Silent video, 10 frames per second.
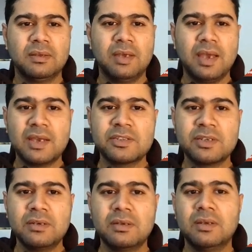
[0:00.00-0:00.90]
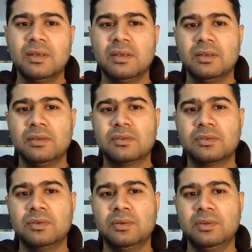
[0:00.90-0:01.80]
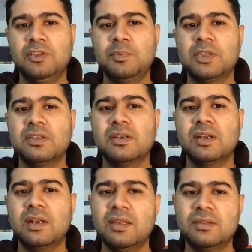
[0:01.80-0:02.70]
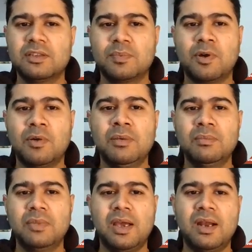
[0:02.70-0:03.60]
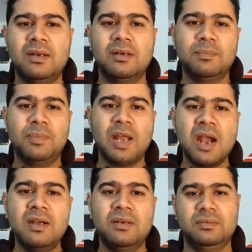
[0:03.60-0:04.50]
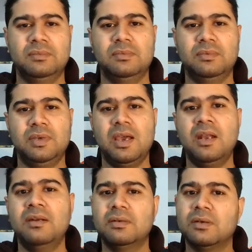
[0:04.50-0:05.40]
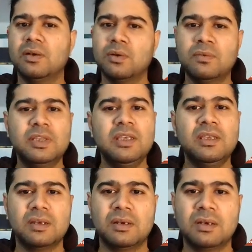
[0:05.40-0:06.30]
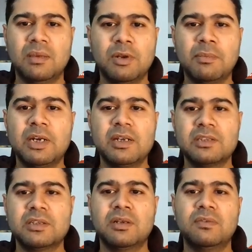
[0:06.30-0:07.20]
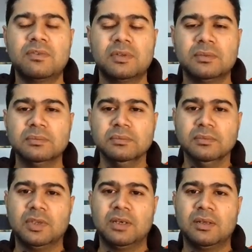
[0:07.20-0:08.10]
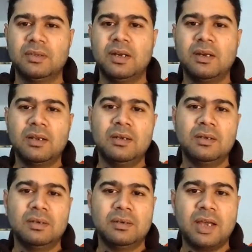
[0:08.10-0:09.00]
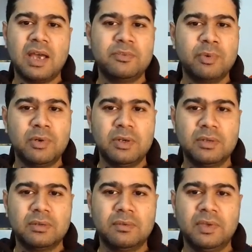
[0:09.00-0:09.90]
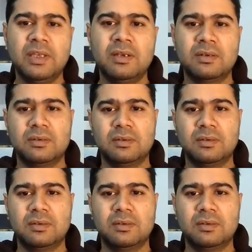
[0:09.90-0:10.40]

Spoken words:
Action. So this person realized this problem and planned and drove the implementation of central dashboard where